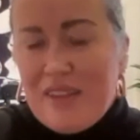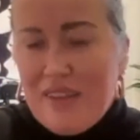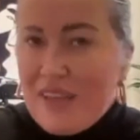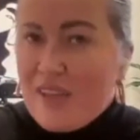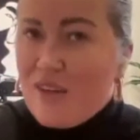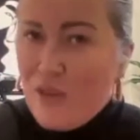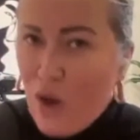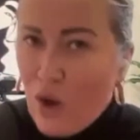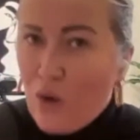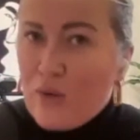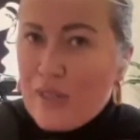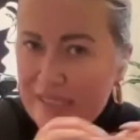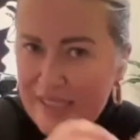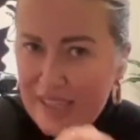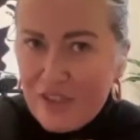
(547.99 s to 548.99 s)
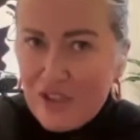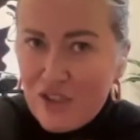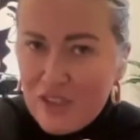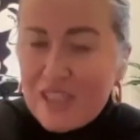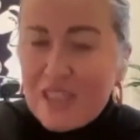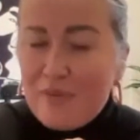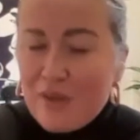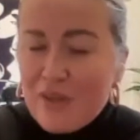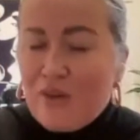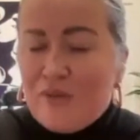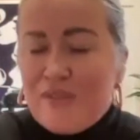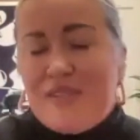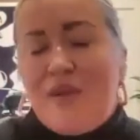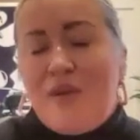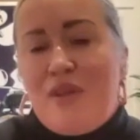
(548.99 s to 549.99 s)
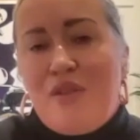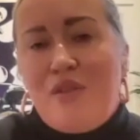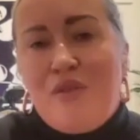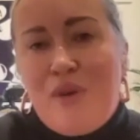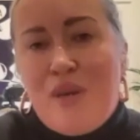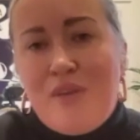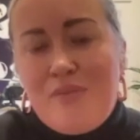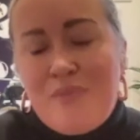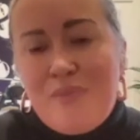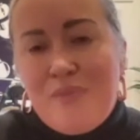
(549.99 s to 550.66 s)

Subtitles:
like go intentionally, but go slowly through it.